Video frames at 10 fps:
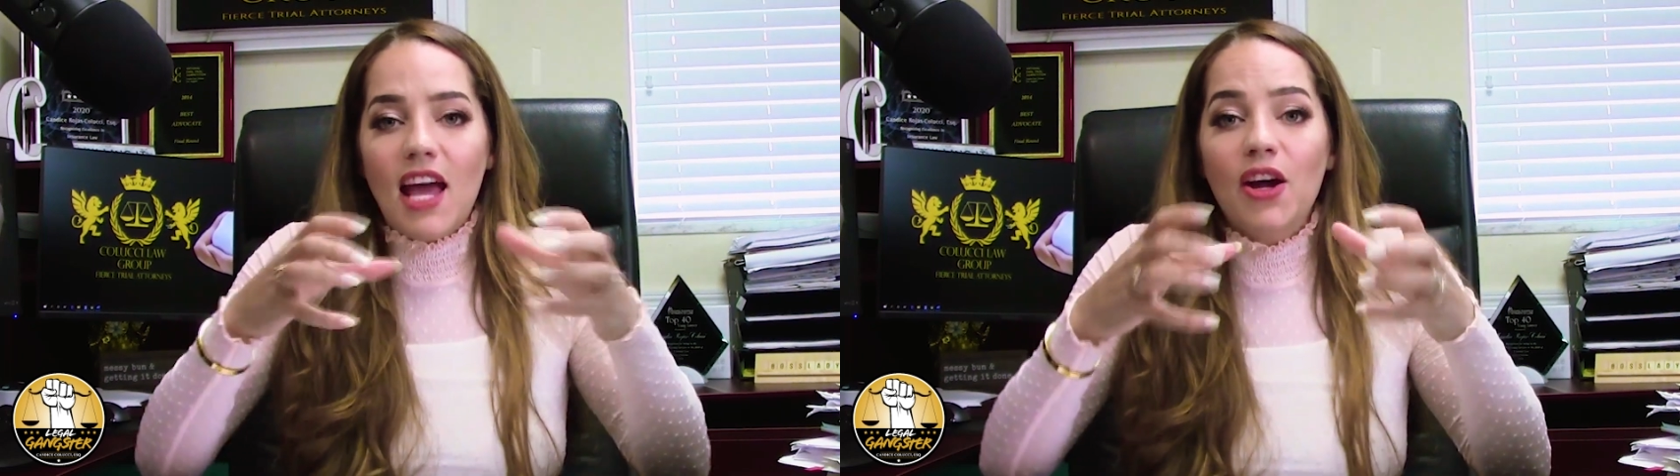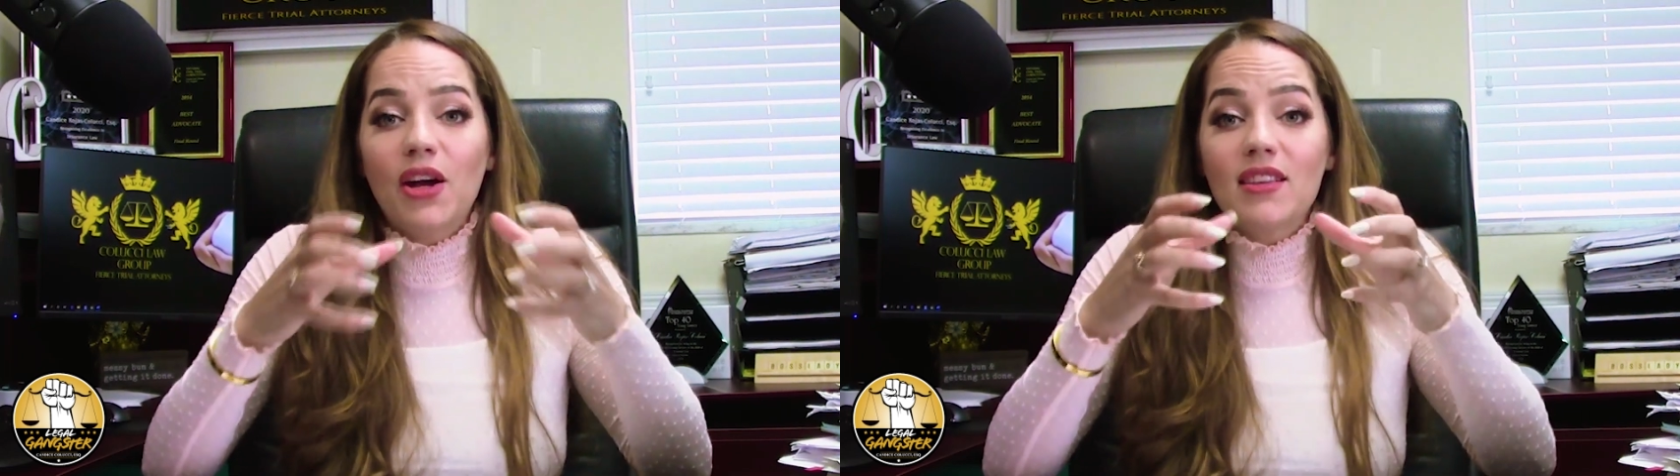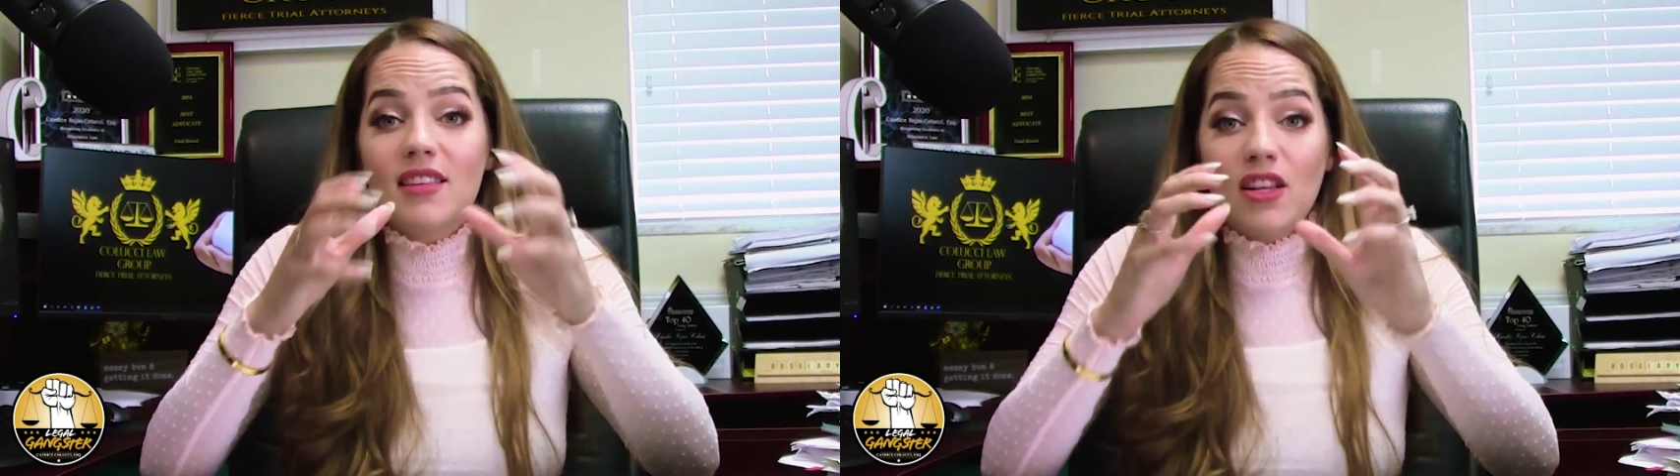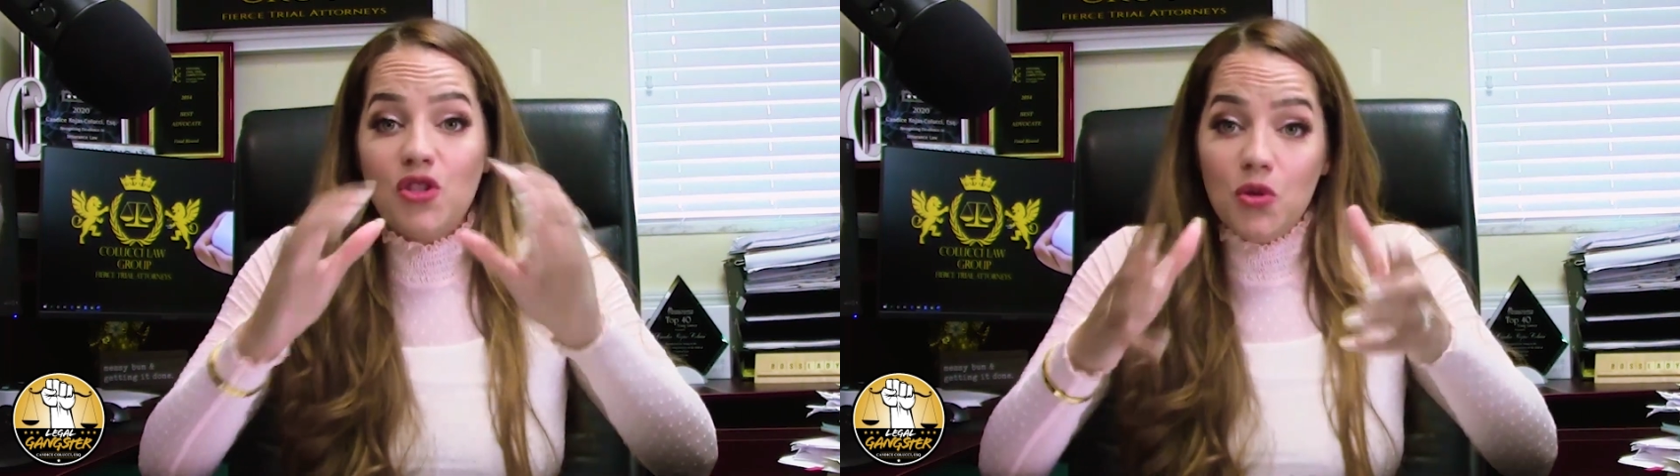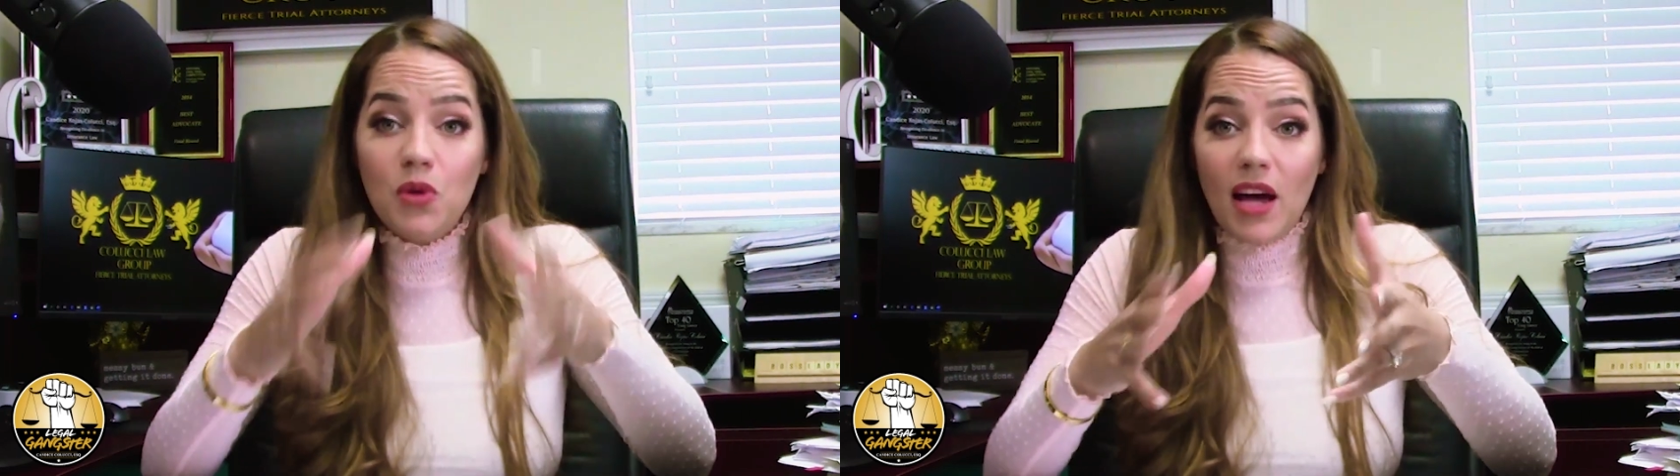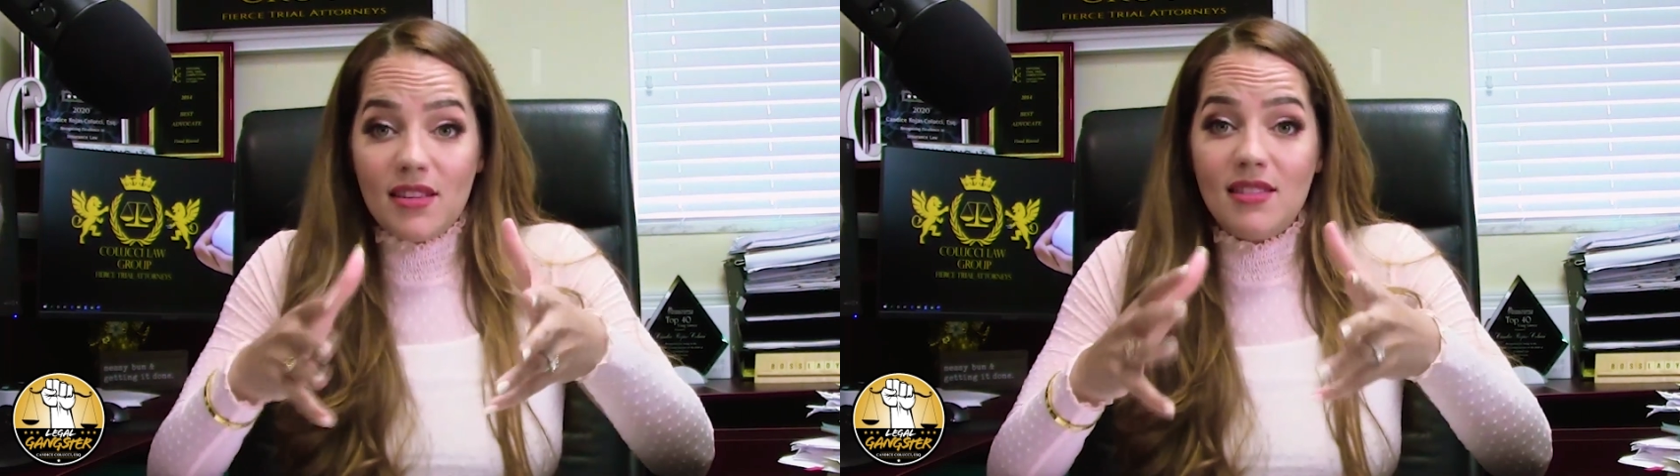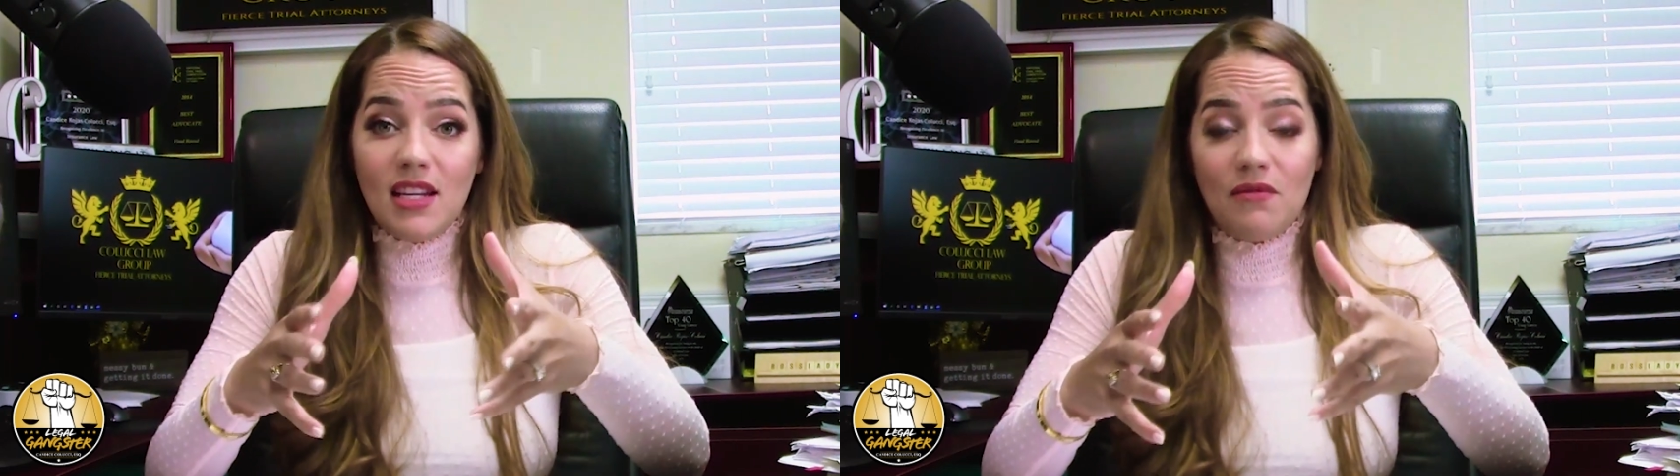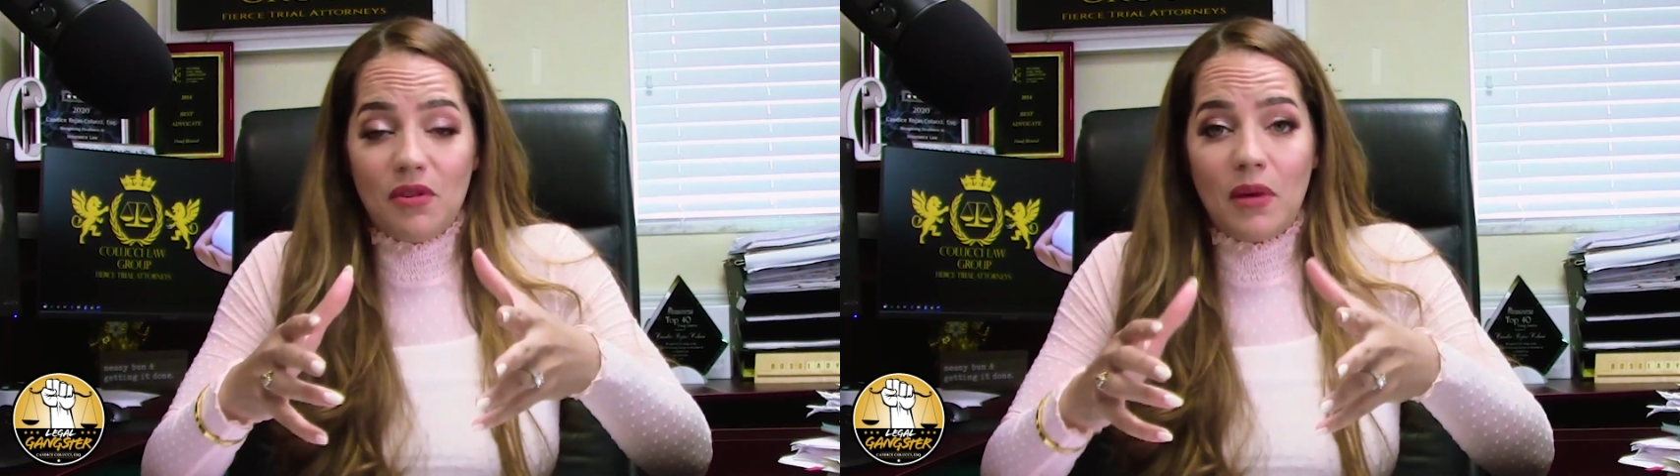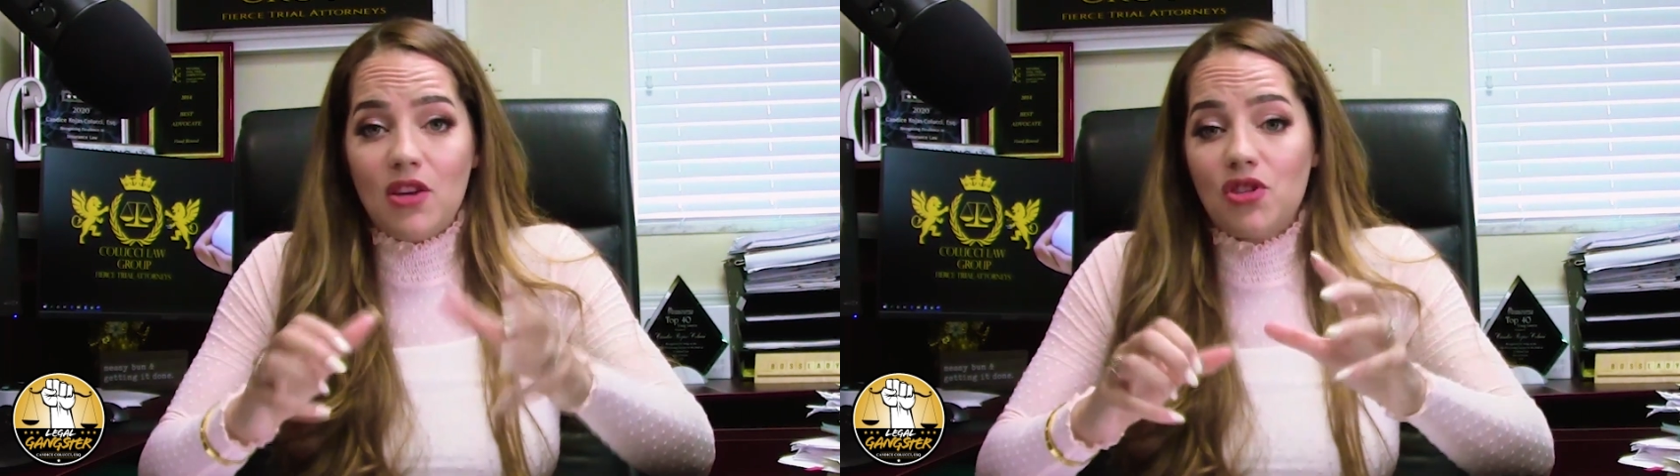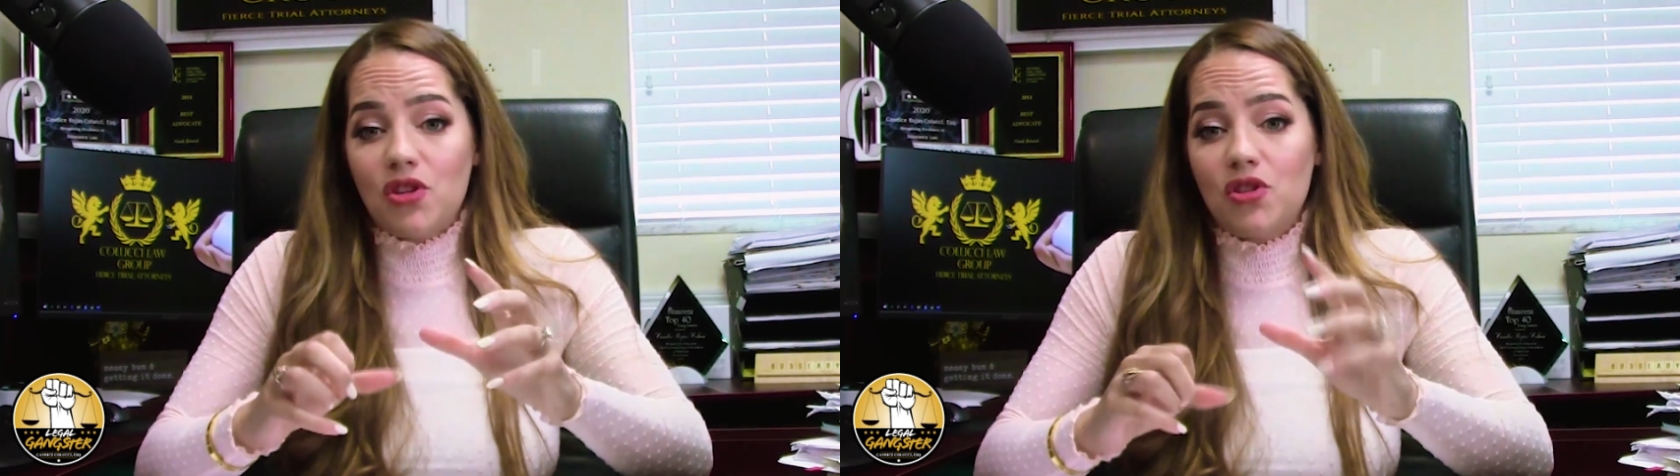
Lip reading: areas that you guys need information?